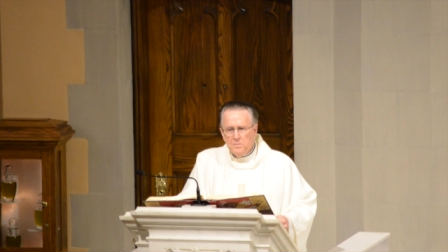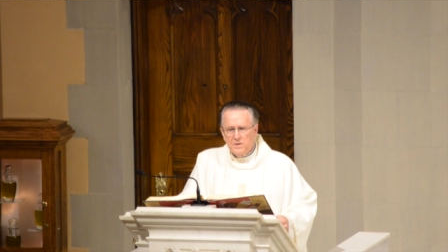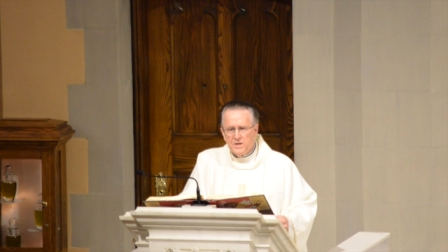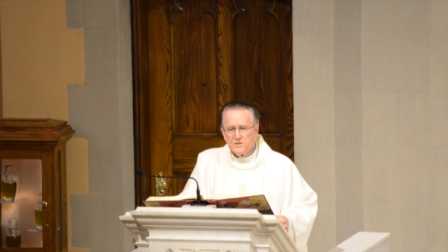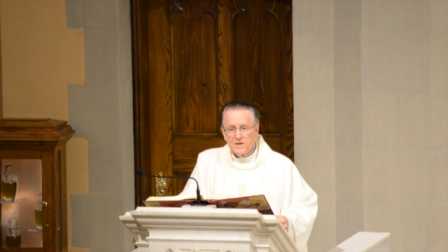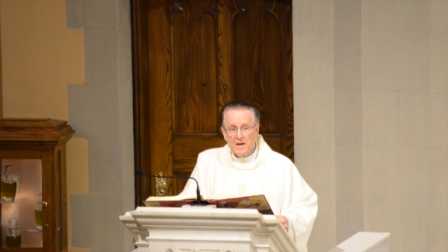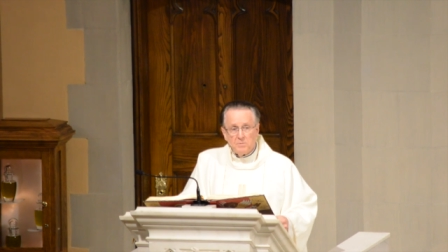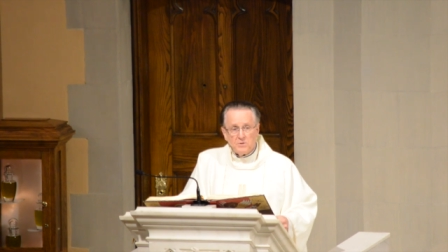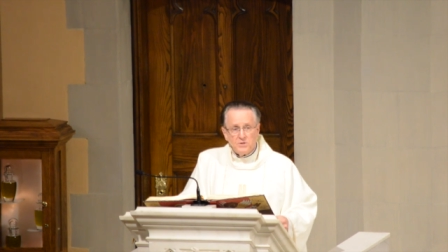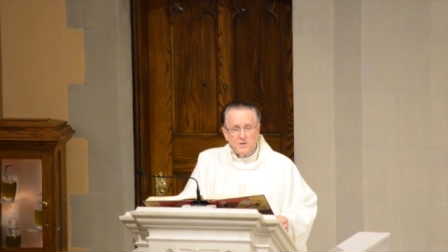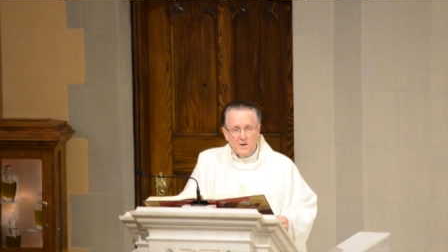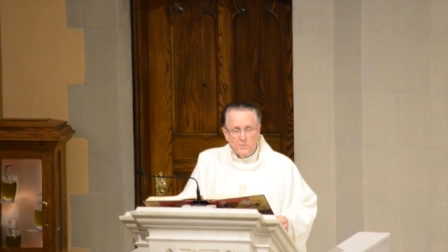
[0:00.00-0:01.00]
but the
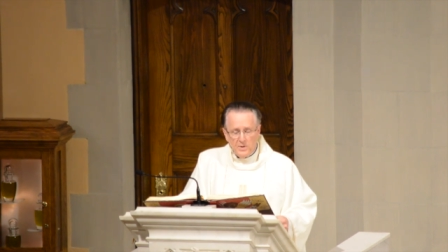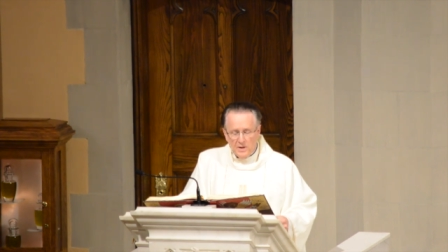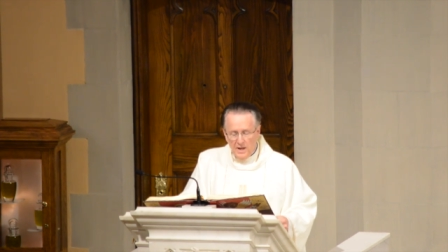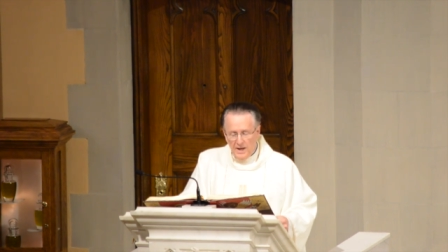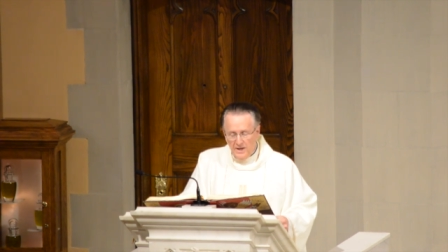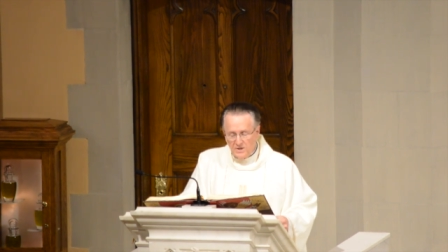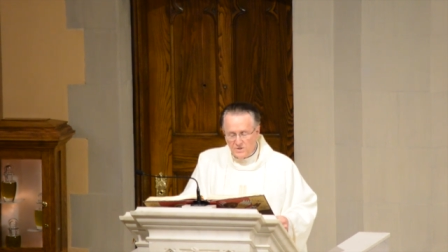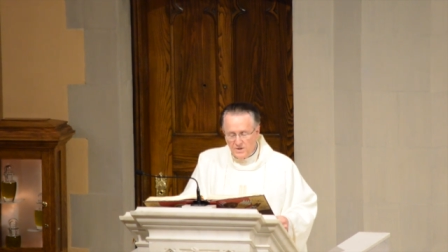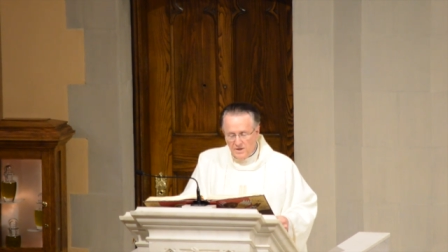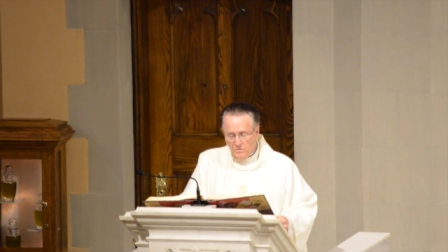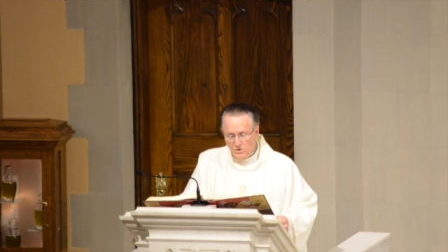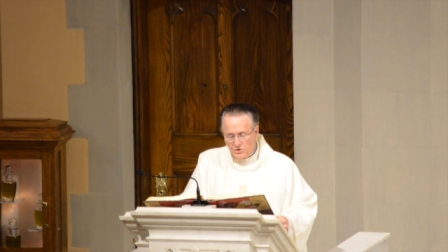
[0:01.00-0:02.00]
disciples did not realize
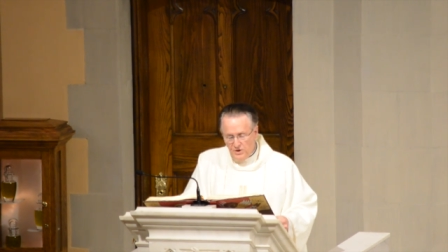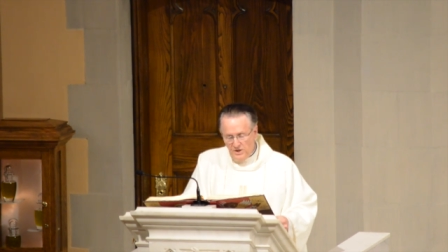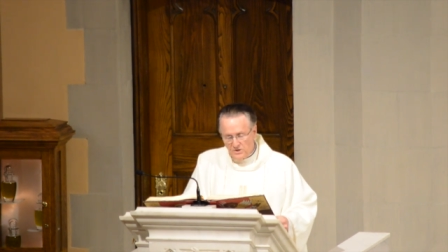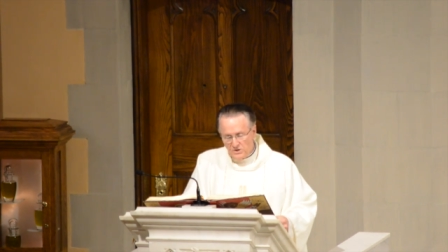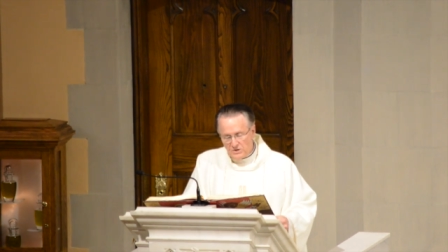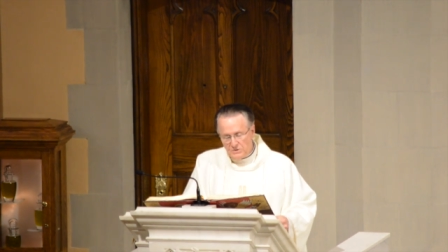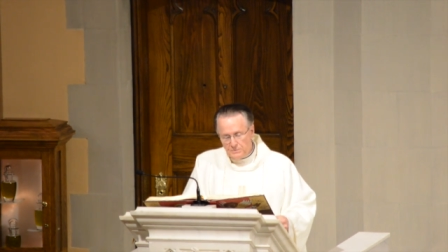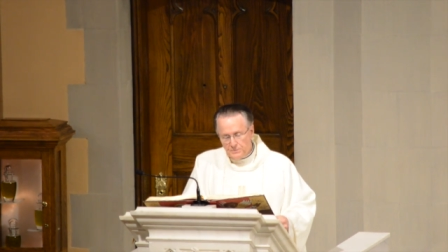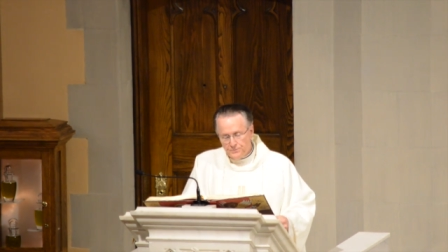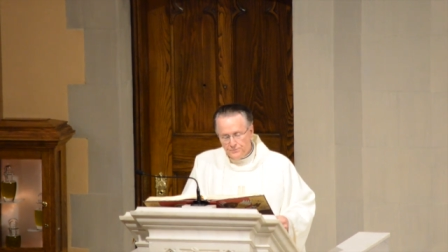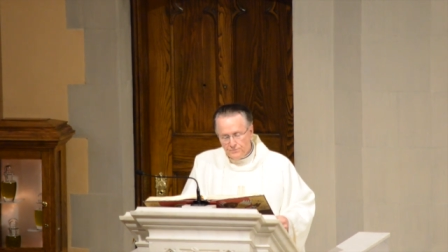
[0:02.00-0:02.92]
that it was Jesus.